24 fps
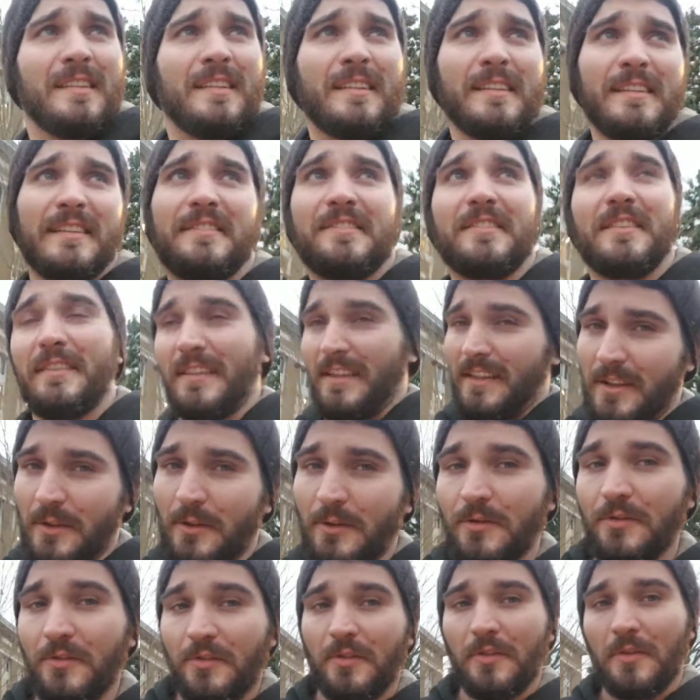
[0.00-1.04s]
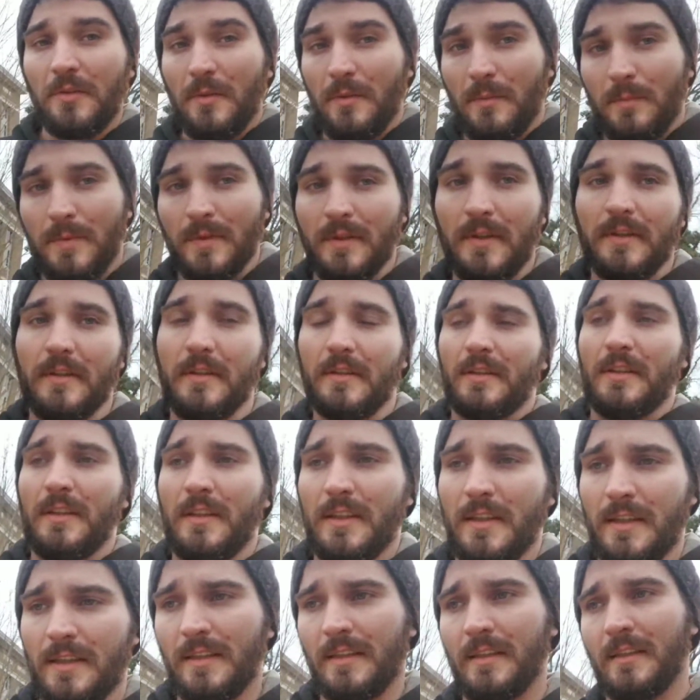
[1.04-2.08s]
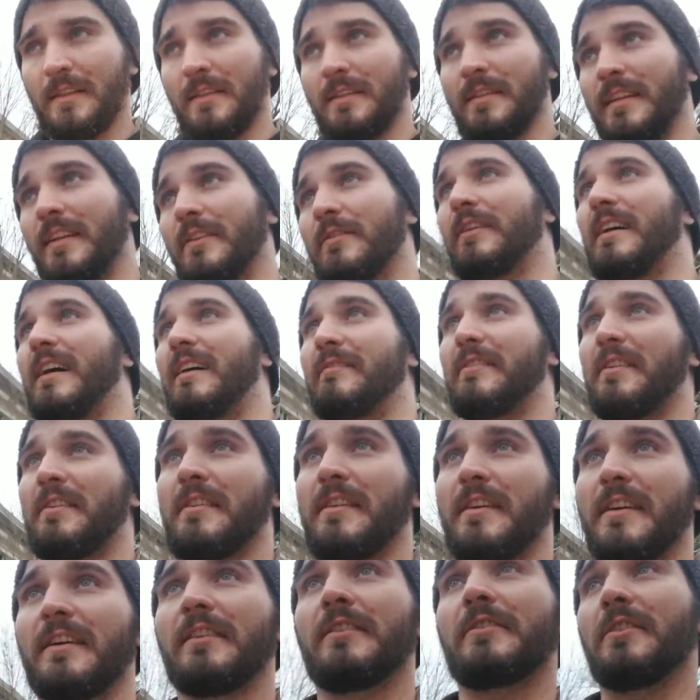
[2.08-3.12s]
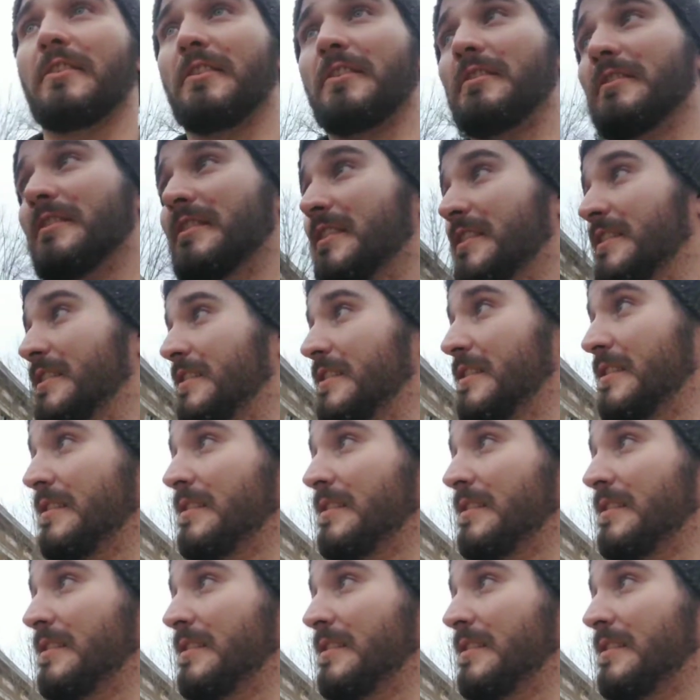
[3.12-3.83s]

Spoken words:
and they said they used to, but they don't have anything currently.